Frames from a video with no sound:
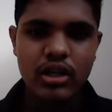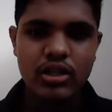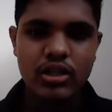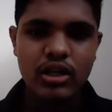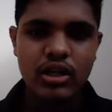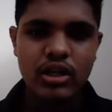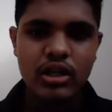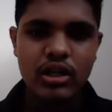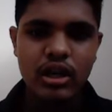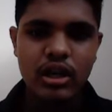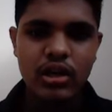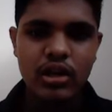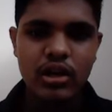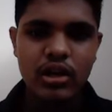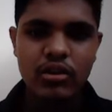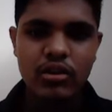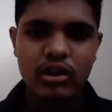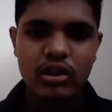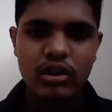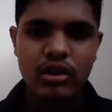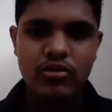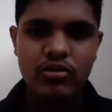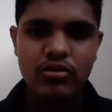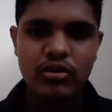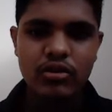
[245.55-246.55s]
and diode
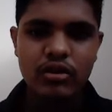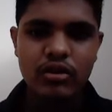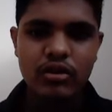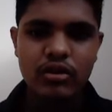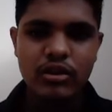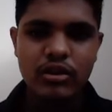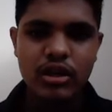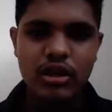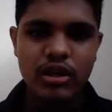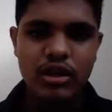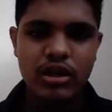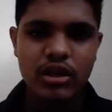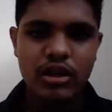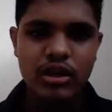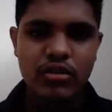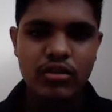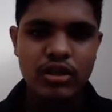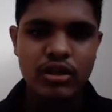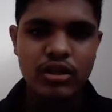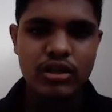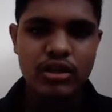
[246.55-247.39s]
D2 will be in reverse